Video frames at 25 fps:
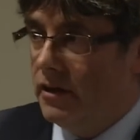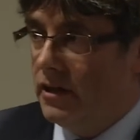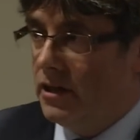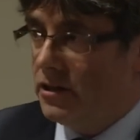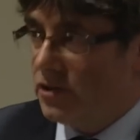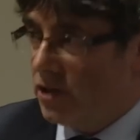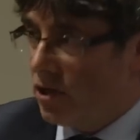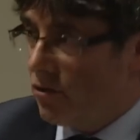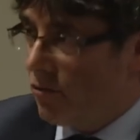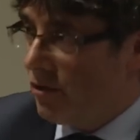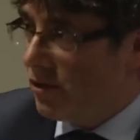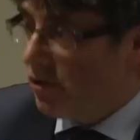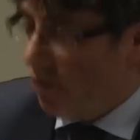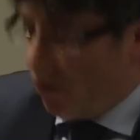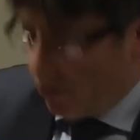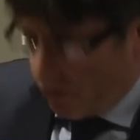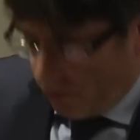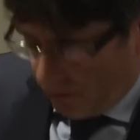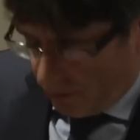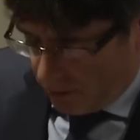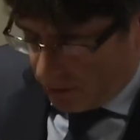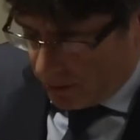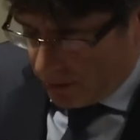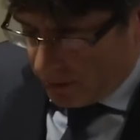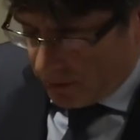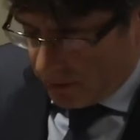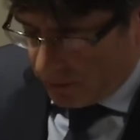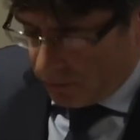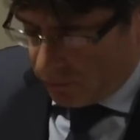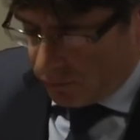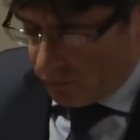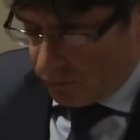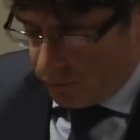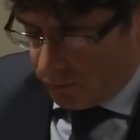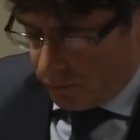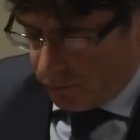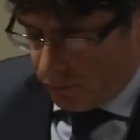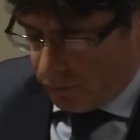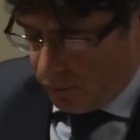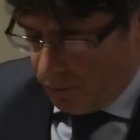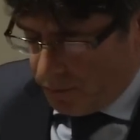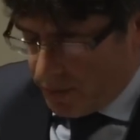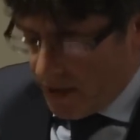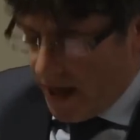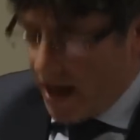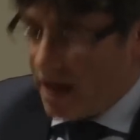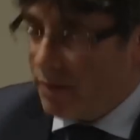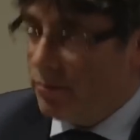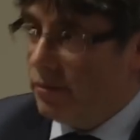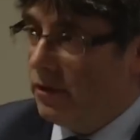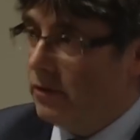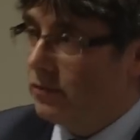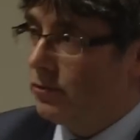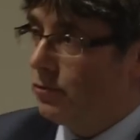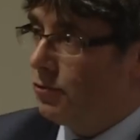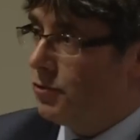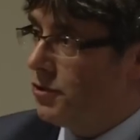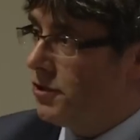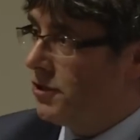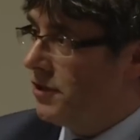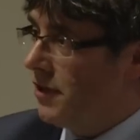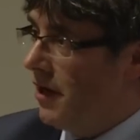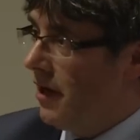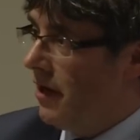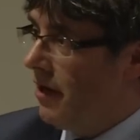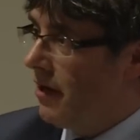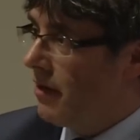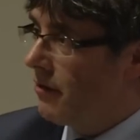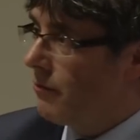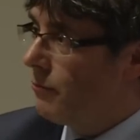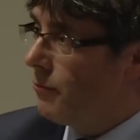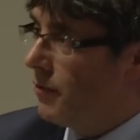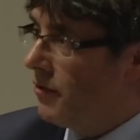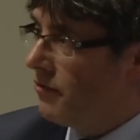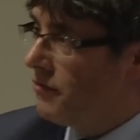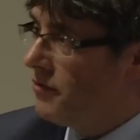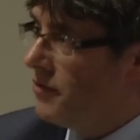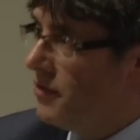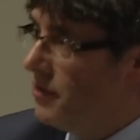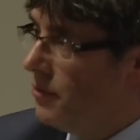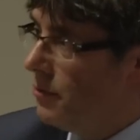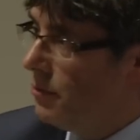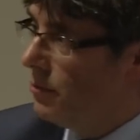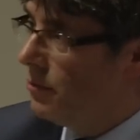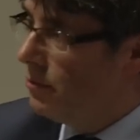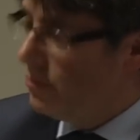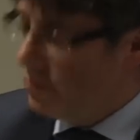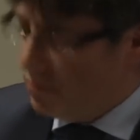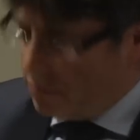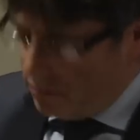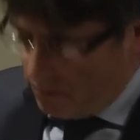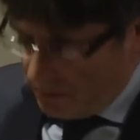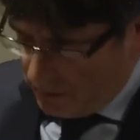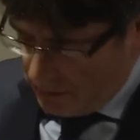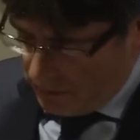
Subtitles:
It's a great honor to be able to share with you